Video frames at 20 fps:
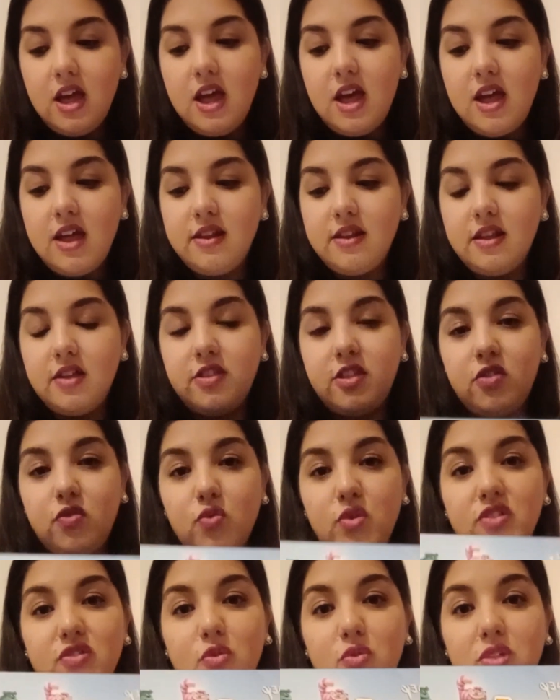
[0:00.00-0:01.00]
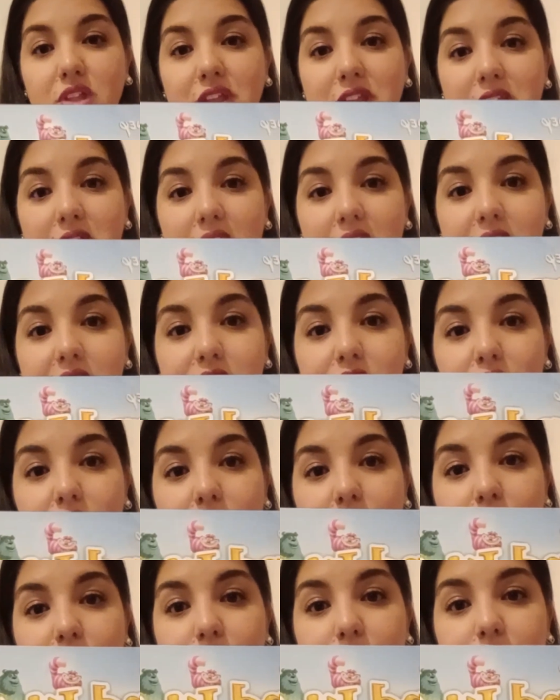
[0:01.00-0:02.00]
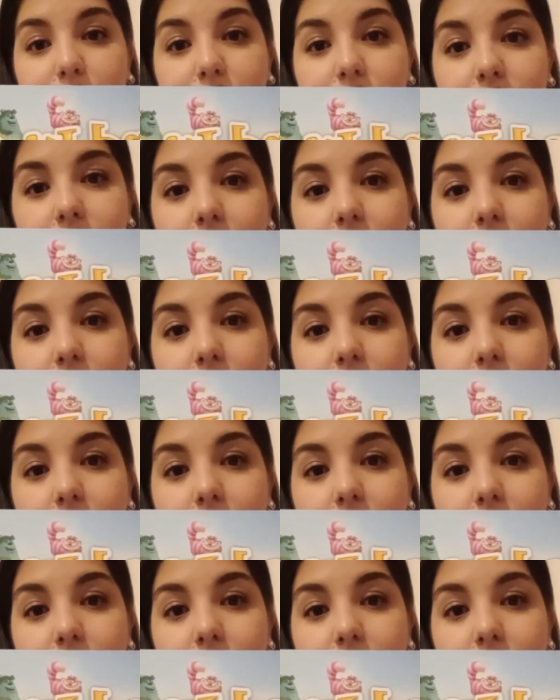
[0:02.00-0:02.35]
and this was only $9.